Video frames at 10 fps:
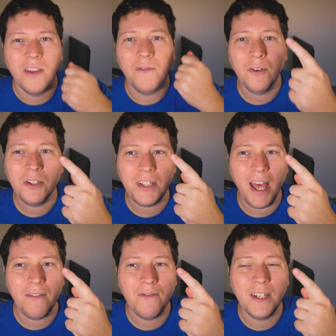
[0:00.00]
The first
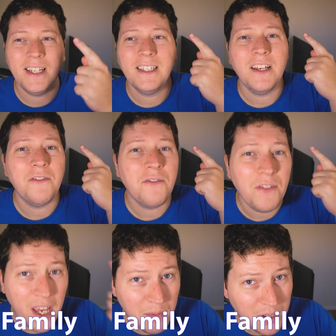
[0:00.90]
F is
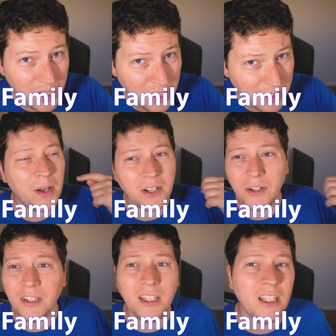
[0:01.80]
family. Um, I
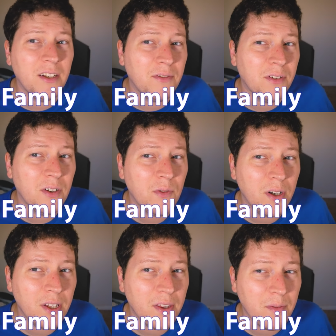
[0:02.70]
currently live
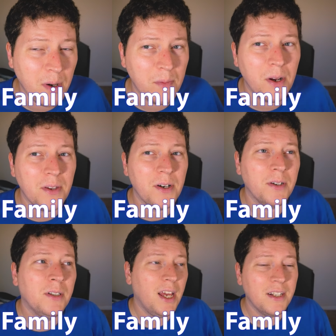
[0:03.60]
with my
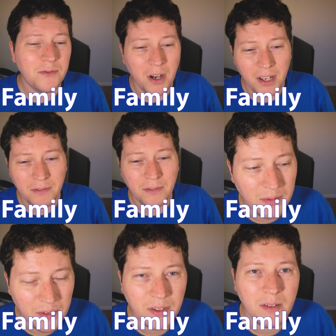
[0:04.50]
brother and his wife.
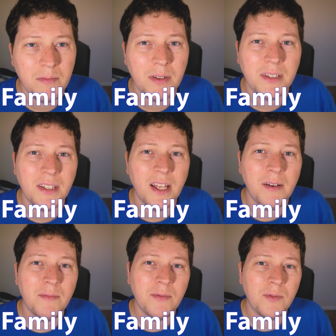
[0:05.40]
I'm definitely gonna be missing
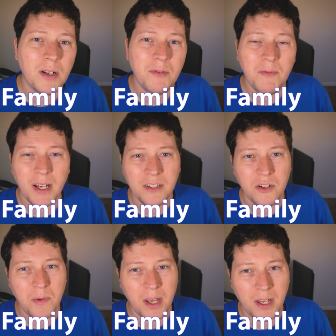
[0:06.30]
them when I move back to
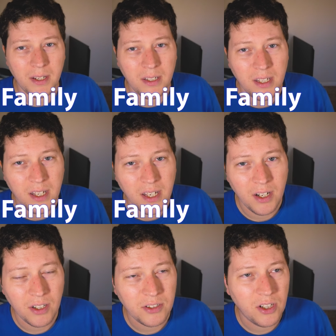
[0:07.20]
Japan.
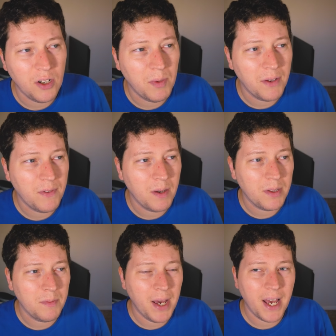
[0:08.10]
And also my
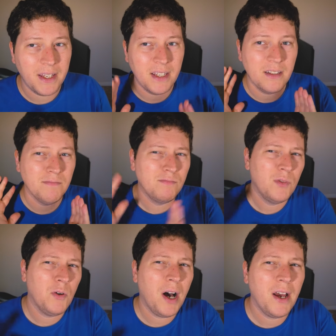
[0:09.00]
family back in
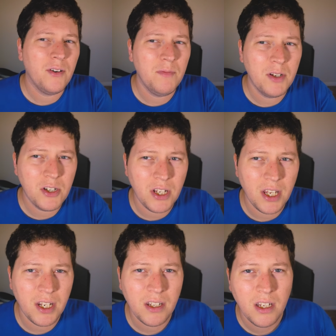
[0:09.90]
Ohio and
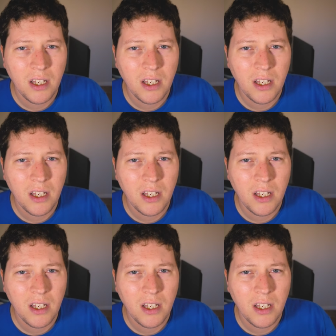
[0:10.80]
Michigan.